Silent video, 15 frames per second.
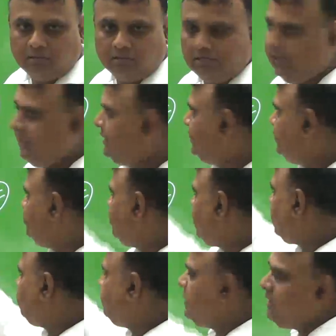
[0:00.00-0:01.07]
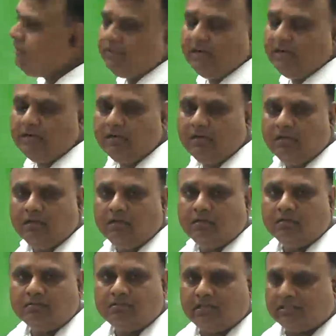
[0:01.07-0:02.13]
He did not believe that
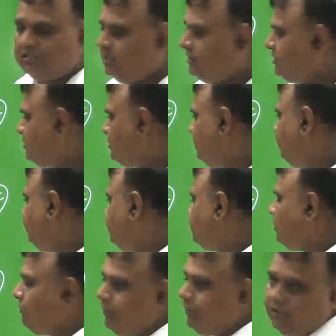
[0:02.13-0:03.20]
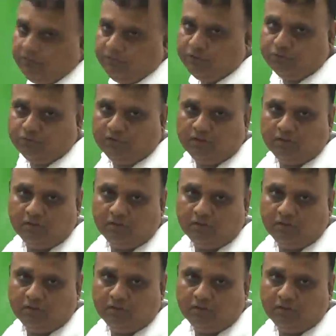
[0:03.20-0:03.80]
justice is the feature of individual.